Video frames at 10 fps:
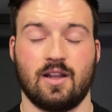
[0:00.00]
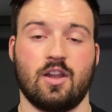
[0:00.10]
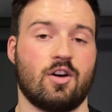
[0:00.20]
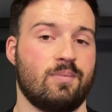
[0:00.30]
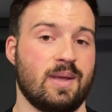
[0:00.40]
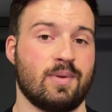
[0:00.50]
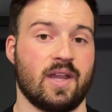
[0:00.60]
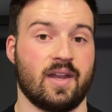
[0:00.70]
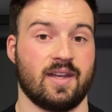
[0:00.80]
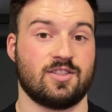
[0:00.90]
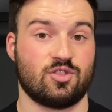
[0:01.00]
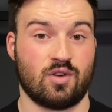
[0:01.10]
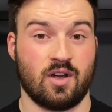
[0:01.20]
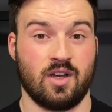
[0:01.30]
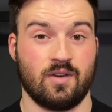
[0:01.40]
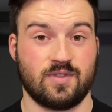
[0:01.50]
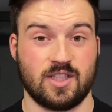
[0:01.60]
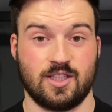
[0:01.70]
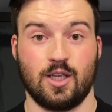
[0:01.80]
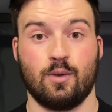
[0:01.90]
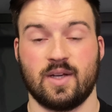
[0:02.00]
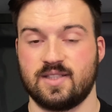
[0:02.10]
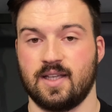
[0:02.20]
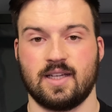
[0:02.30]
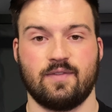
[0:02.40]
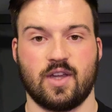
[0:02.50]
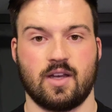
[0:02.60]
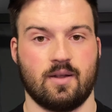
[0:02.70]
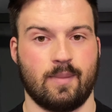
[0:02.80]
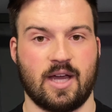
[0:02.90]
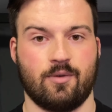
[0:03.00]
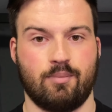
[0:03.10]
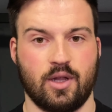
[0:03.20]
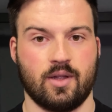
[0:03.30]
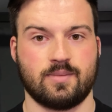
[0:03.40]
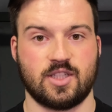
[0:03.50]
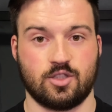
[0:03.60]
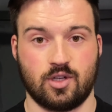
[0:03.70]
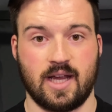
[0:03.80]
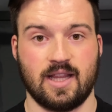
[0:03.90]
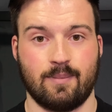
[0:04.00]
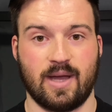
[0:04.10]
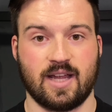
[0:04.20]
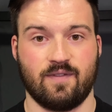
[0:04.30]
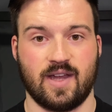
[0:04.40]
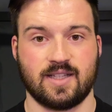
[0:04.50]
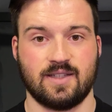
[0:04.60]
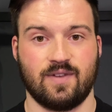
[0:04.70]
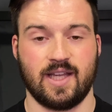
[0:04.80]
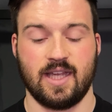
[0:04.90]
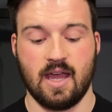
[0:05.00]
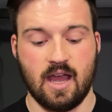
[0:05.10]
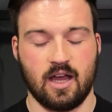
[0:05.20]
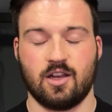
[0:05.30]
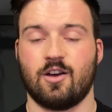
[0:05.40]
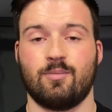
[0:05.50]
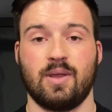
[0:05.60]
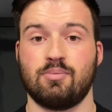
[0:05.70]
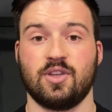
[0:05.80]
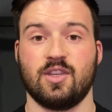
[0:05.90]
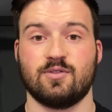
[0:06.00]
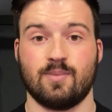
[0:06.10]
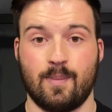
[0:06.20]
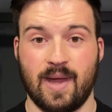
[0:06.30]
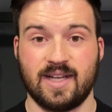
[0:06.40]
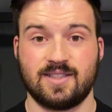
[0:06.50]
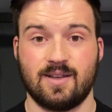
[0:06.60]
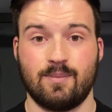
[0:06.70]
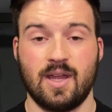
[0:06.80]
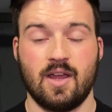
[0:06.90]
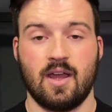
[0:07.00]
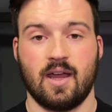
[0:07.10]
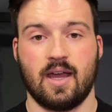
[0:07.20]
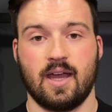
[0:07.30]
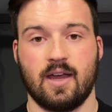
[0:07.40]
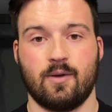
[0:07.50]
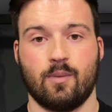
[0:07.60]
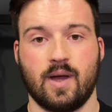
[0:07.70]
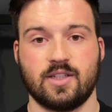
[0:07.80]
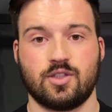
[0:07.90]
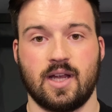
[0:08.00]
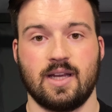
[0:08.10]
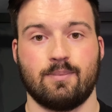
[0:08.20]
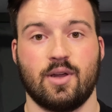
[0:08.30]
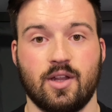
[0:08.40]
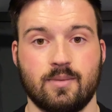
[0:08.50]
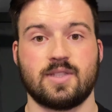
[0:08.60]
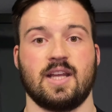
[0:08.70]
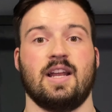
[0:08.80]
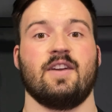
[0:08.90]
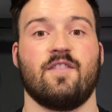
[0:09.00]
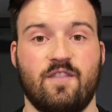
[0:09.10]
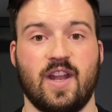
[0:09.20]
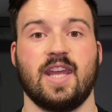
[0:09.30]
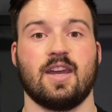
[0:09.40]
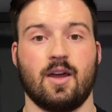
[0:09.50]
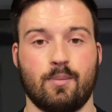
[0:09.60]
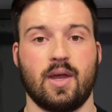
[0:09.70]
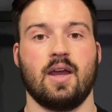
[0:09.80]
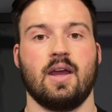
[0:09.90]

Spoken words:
A lot of people aren't strong enough to do a significant amount of pull-ups to train their back effectively. A lot of people use momentum when training pull-ups. They like flick up.